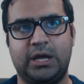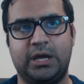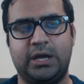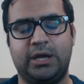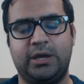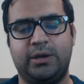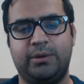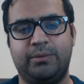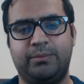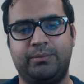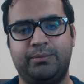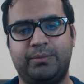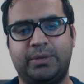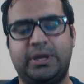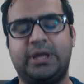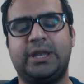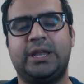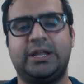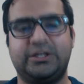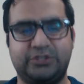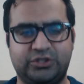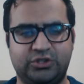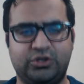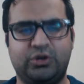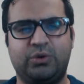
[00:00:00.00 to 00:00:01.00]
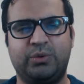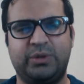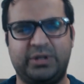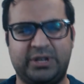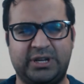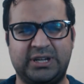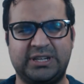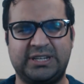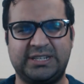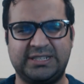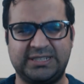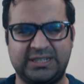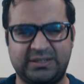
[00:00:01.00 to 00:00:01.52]
And as you know, with
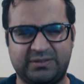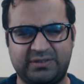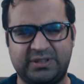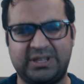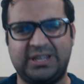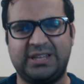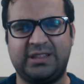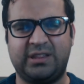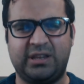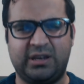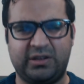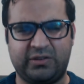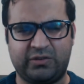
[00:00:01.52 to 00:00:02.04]
rankings after that,